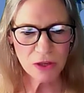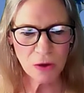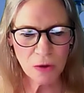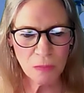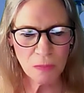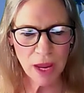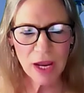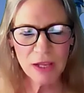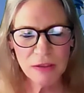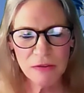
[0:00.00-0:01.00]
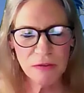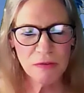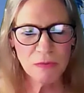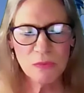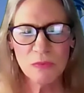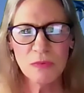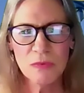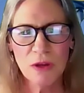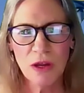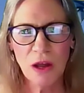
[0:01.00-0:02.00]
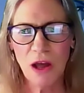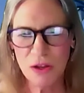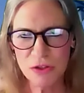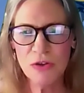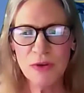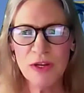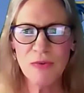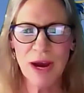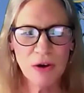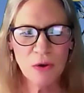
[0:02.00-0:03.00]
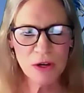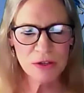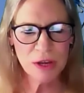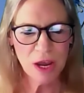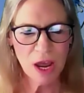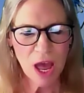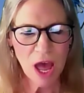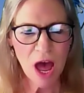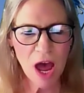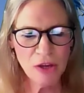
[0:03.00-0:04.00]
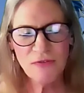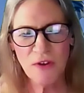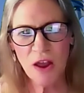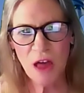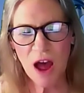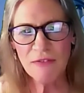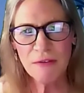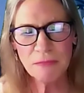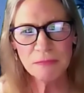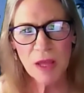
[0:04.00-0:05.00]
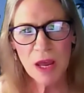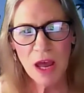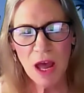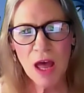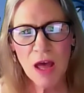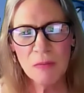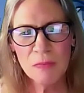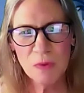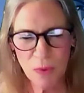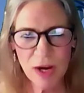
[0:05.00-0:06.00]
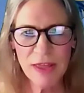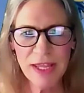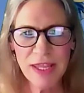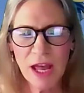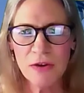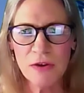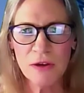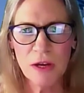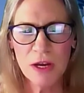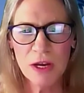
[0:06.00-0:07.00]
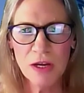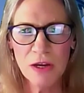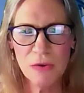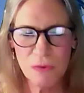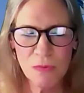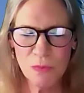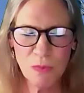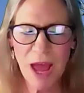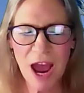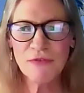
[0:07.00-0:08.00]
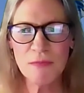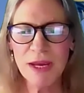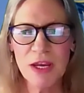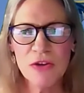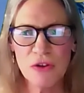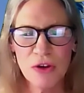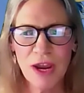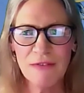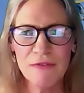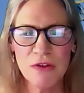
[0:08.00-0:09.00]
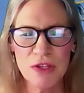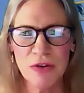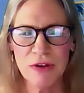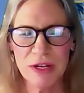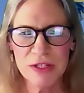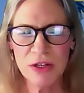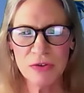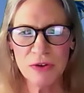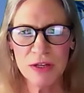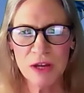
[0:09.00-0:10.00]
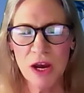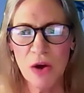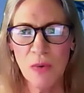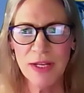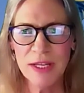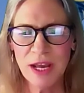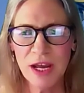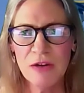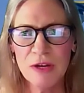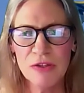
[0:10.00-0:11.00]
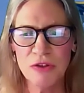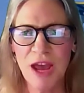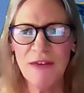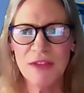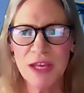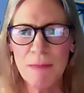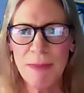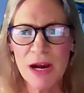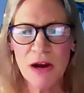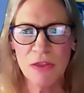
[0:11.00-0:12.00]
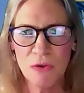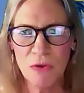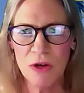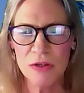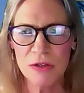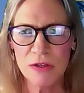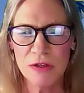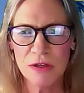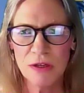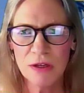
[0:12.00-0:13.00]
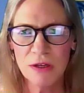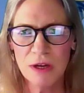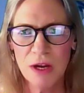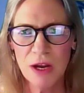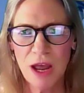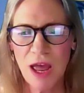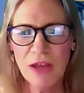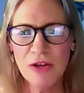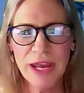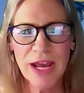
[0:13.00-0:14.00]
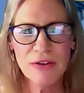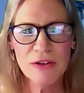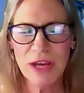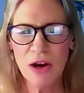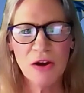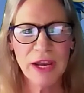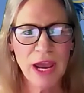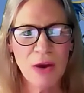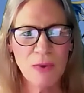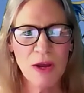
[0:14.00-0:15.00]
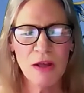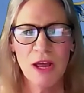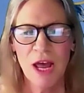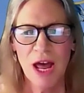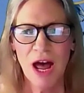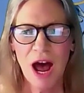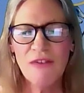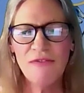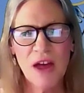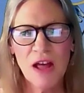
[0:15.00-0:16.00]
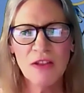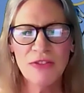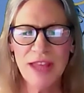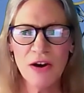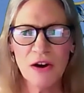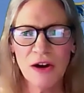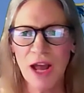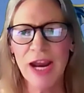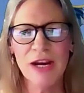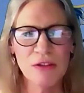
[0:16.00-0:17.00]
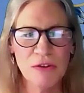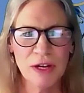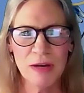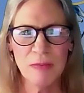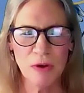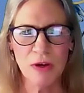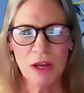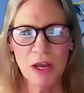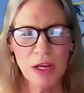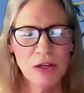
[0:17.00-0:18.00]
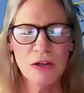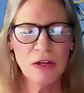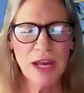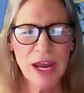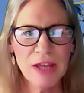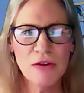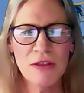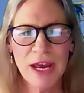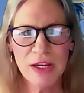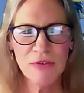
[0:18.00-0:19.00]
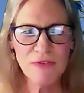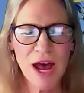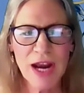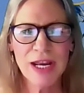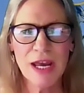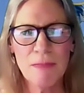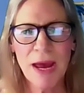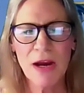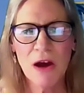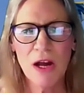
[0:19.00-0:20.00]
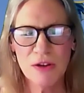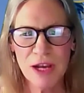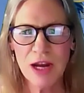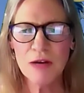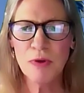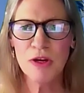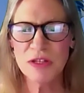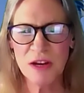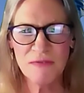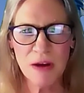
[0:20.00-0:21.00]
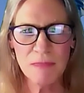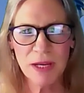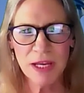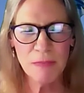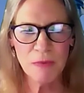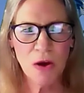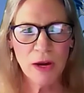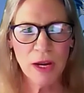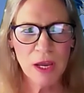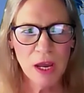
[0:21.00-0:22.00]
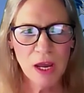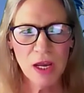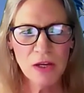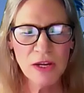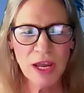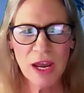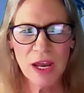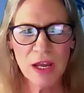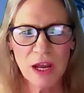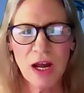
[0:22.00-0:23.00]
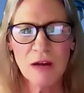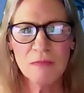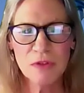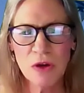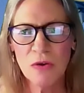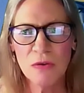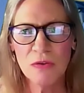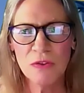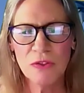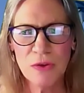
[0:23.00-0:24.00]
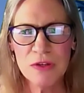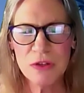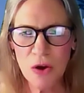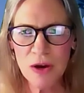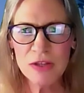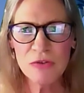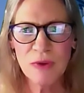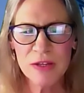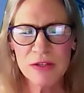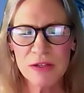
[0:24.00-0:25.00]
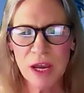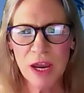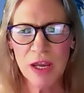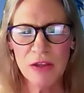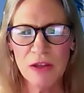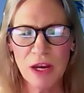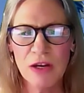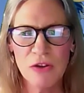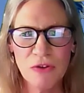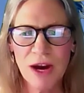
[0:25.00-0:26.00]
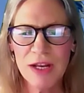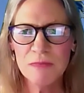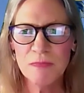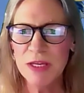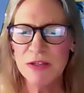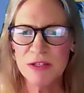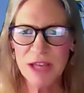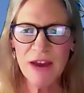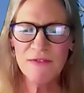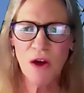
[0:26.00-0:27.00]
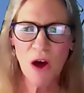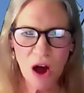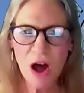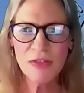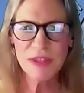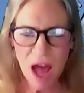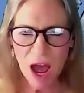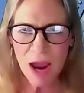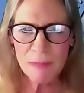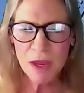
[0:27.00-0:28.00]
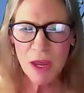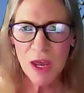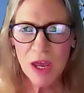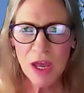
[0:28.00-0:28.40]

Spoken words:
So, and also when you ride a horse and you fall off, what do tell you? After making sure you have no serious injuries, what they tell you is you have to get back on the horse. You can't just say, okay, well, I fell, that hurt, I ain't going to do it anymore. You can't do that. You've got to get back on. You've got to pull yourself up and keep going. You can't. So there is always a risk, and to try to be safe all the time